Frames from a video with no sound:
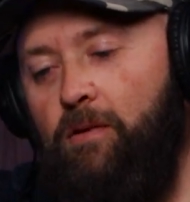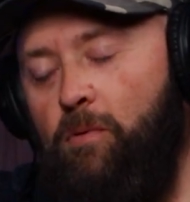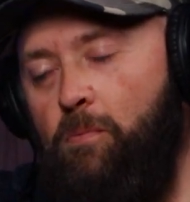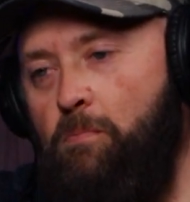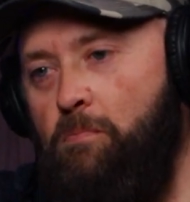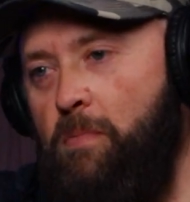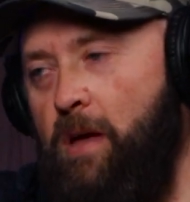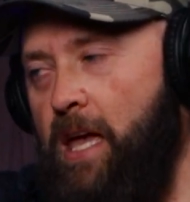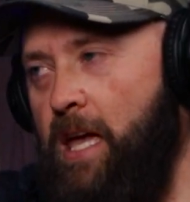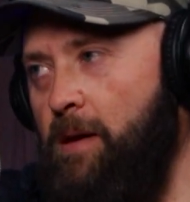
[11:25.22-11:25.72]

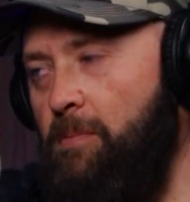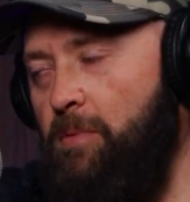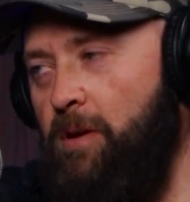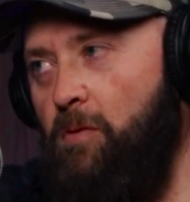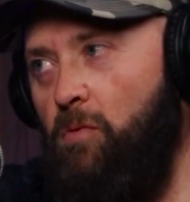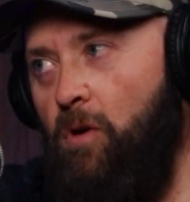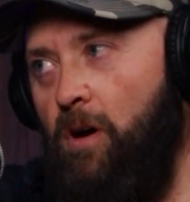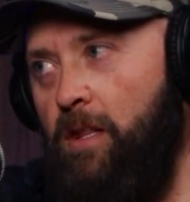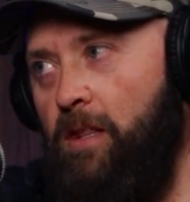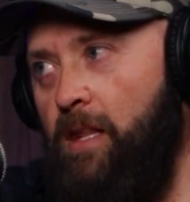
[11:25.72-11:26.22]
Maybe
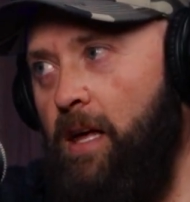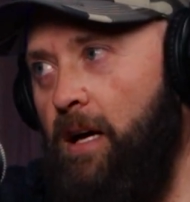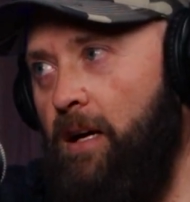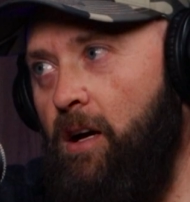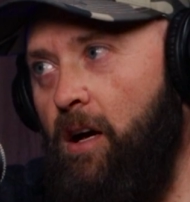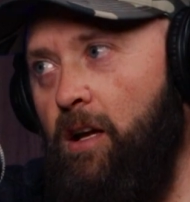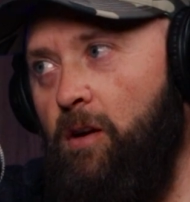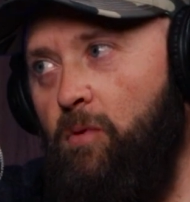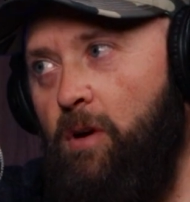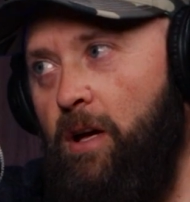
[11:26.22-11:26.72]
one that
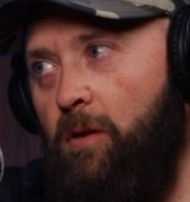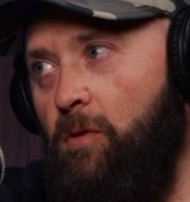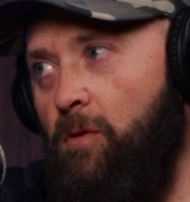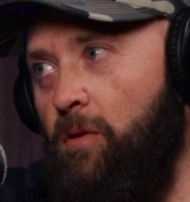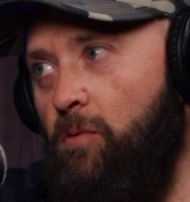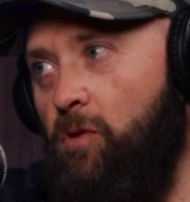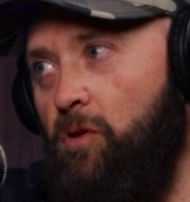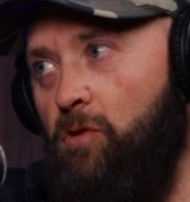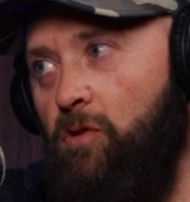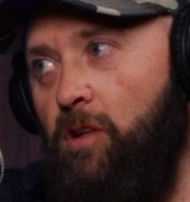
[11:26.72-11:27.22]
got away with
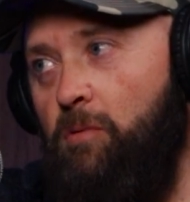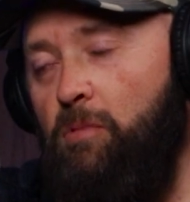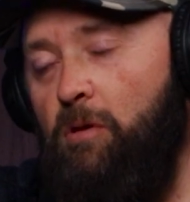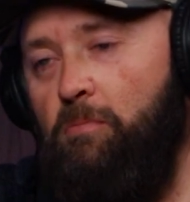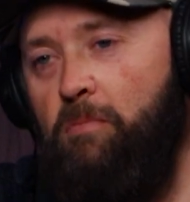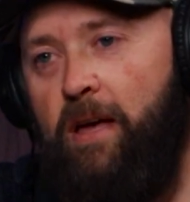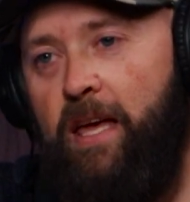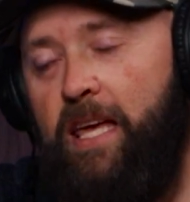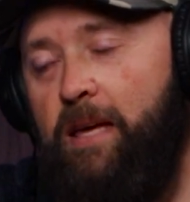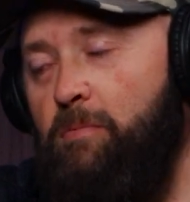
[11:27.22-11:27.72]
wounded, but
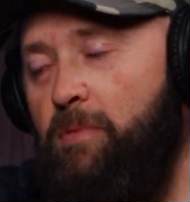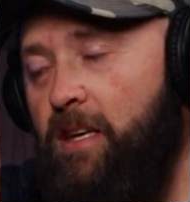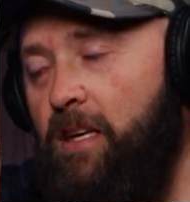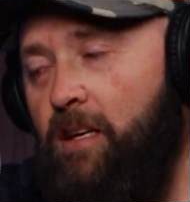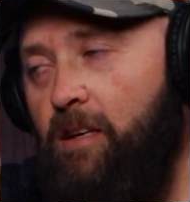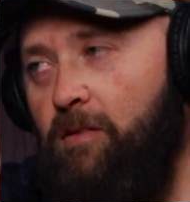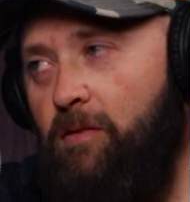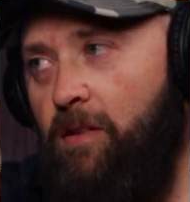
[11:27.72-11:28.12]
maybe